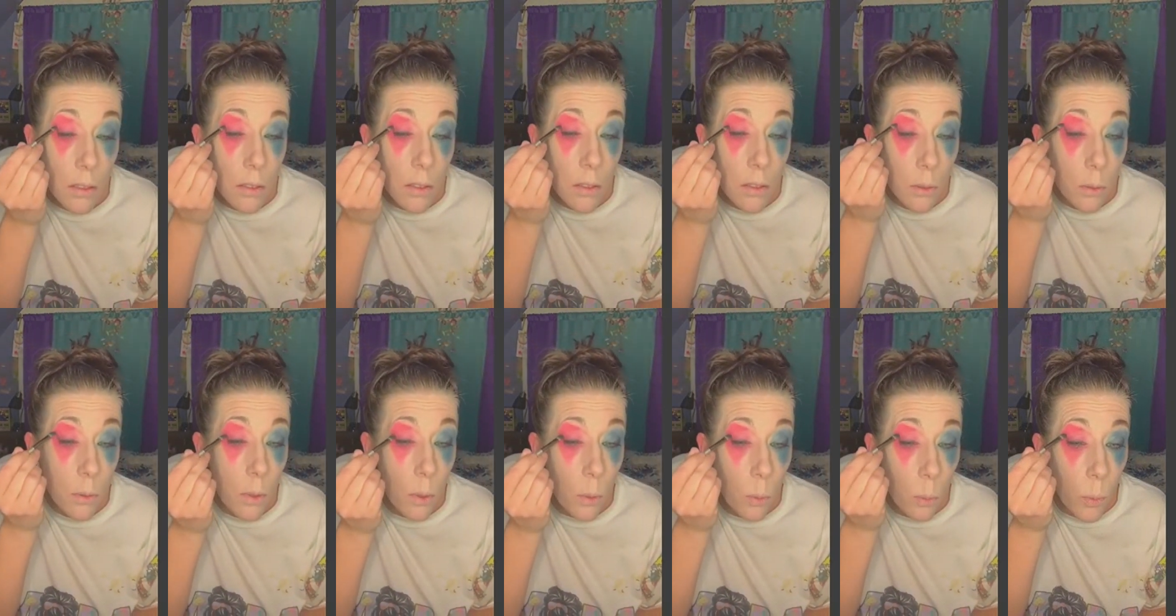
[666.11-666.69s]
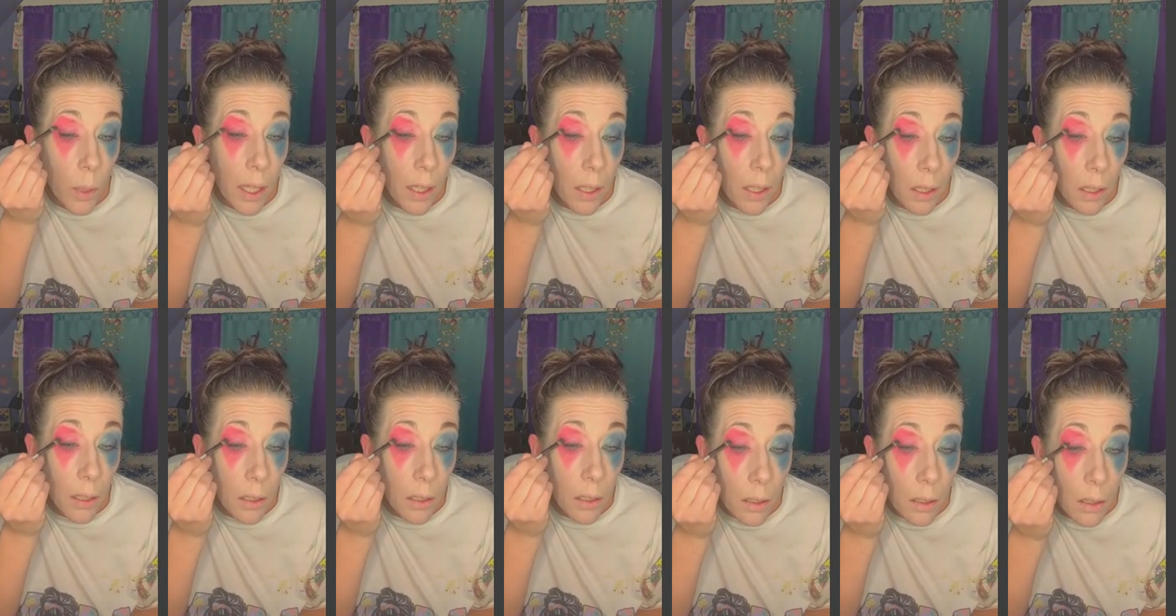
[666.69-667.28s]
do the
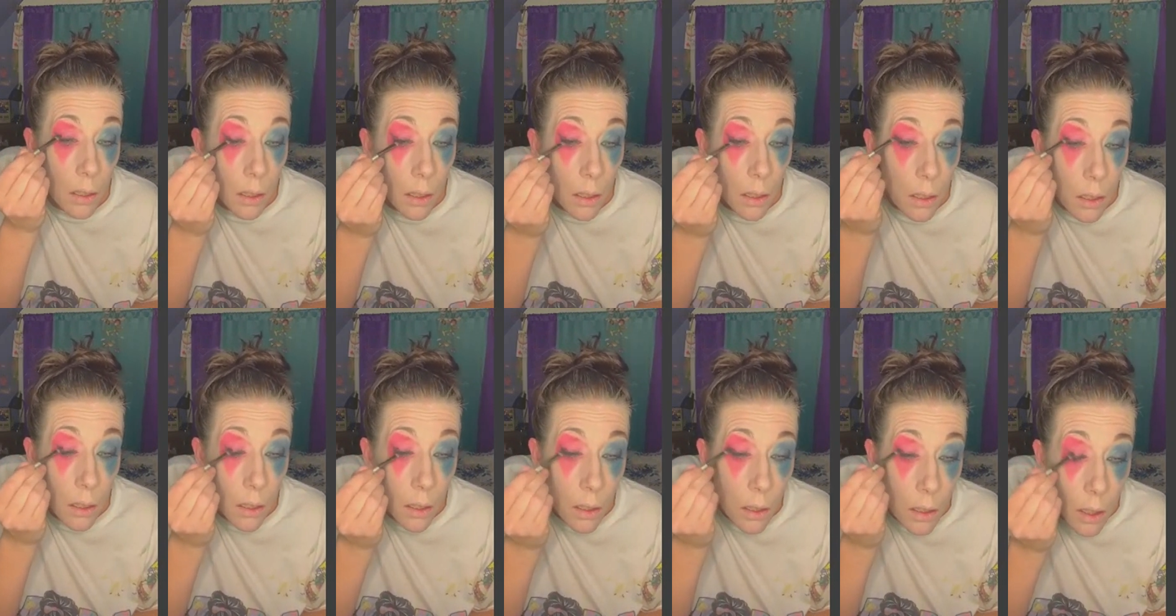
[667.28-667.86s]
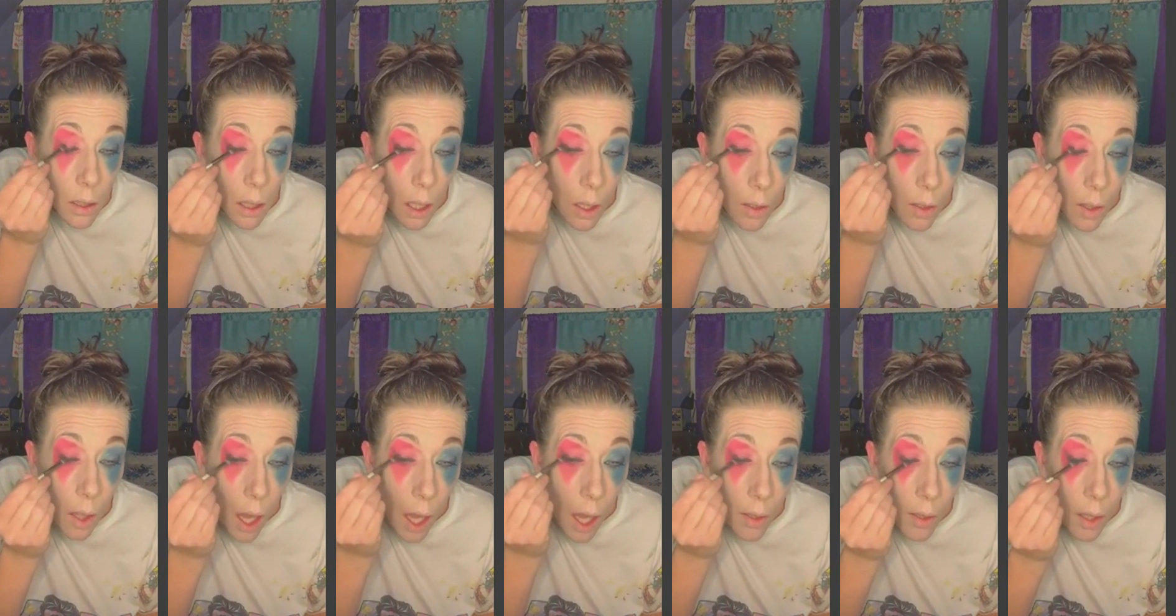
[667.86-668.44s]
wing a
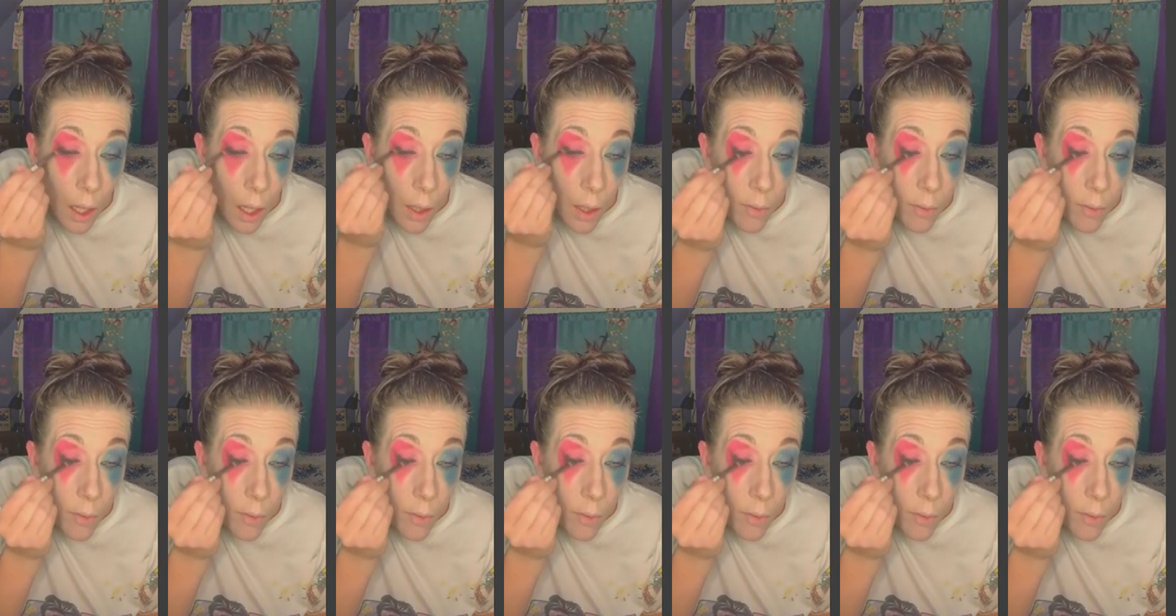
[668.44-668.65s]
lot